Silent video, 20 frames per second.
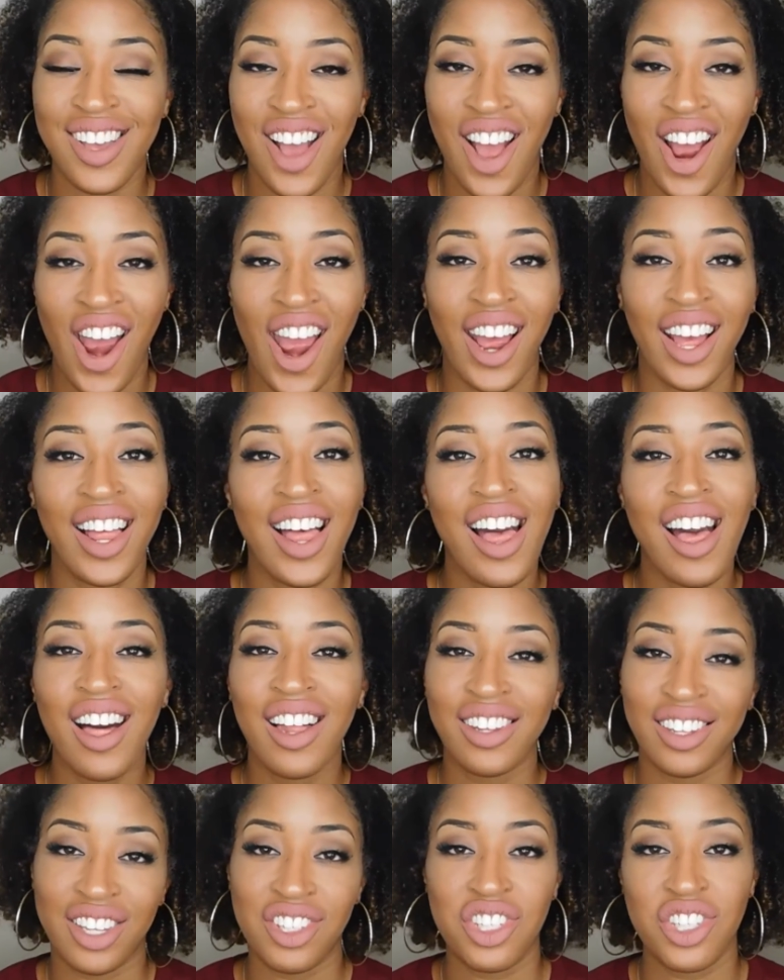Alright,
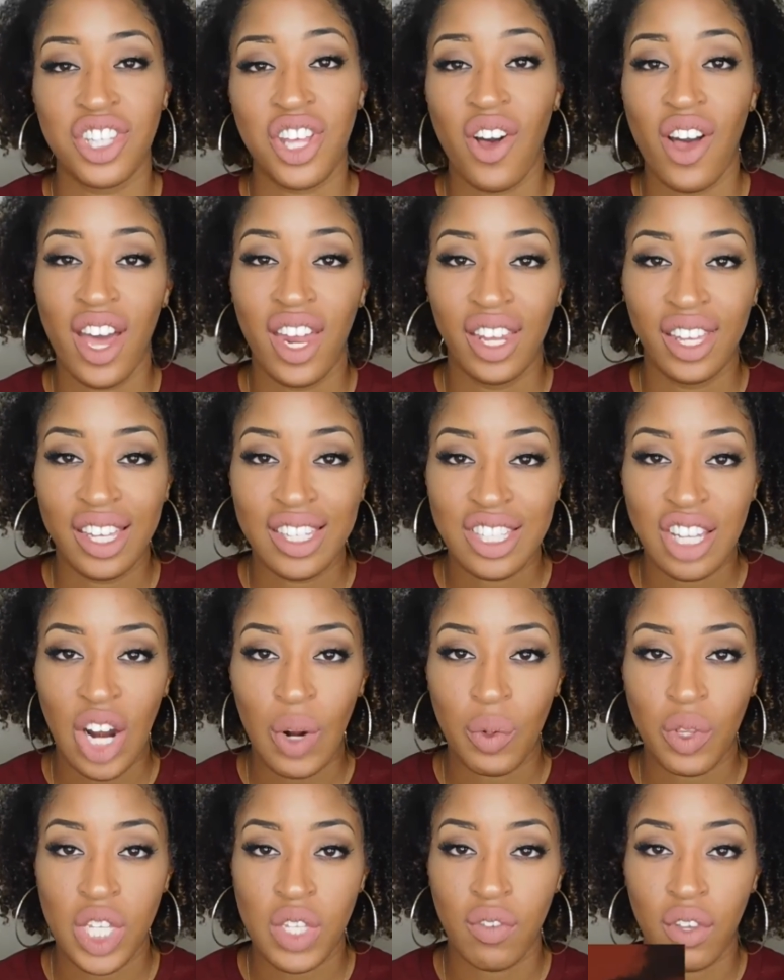let's just go ahead and get started
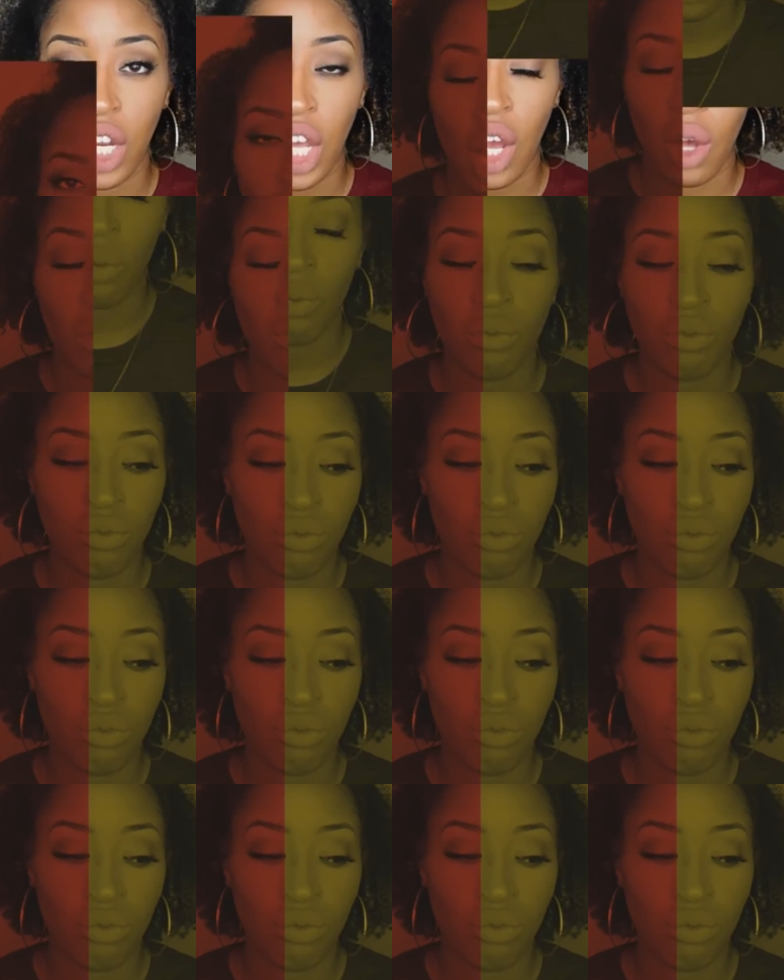with this video.